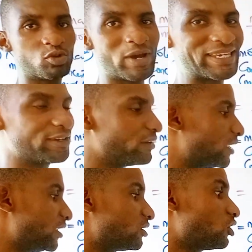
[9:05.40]
you were
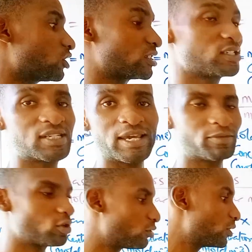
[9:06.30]
giving is not in
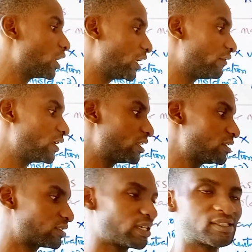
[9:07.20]
dmq, if it
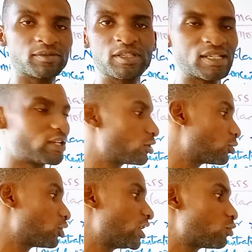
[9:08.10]
is centimeter
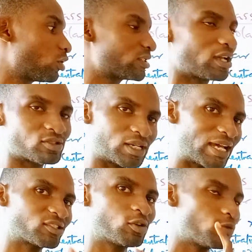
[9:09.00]
cube, you need 1000.
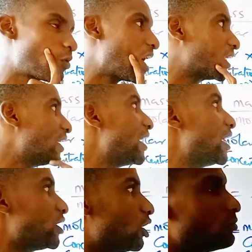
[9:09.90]
That's number one.
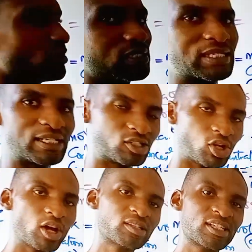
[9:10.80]
Number, the
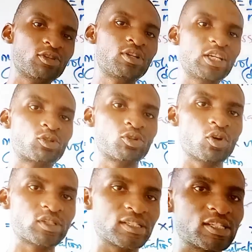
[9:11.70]
third thing you need to
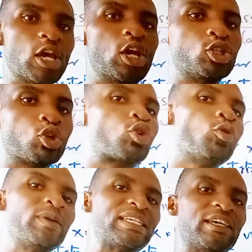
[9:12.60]
notice, you
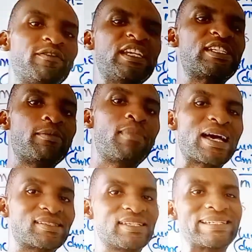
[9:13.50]
could be giving the
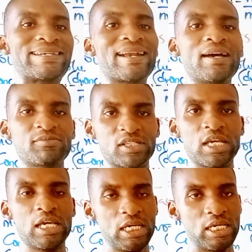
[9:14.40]
mass in grams.
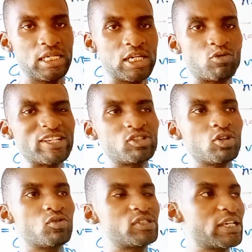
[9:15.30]
The question
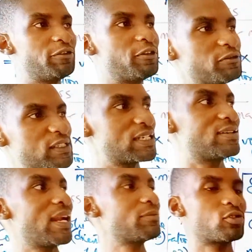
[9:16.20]
could say 50
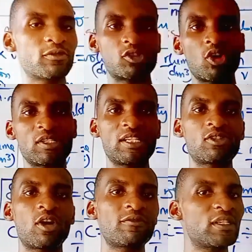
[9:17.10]
grams of salt
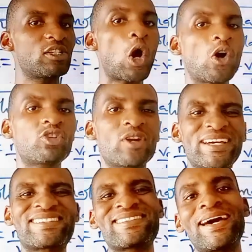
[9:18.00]
dissolved in
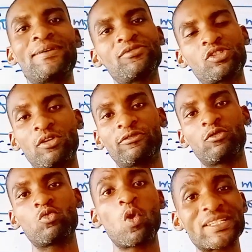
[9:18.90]
100 grams of
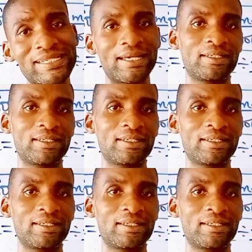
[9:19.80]
water.